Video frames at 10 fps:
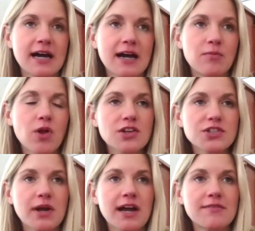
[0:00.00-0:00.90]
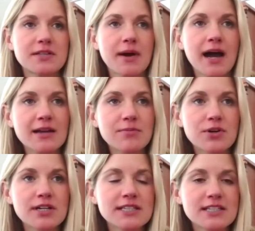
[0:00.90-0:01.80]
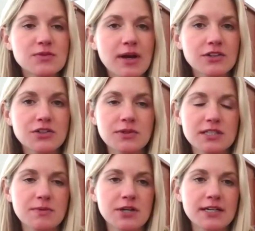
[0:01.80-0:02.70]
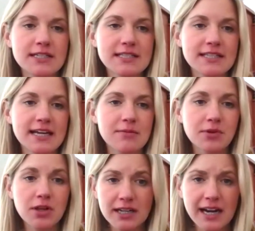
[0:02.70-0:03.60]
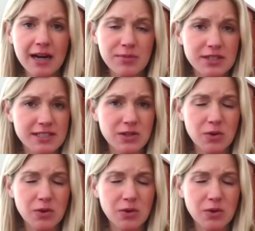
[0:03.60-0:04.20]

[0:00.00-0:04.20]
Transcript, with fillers: Um, we'll also have some hybrids as well to experience and plug-in hybrids.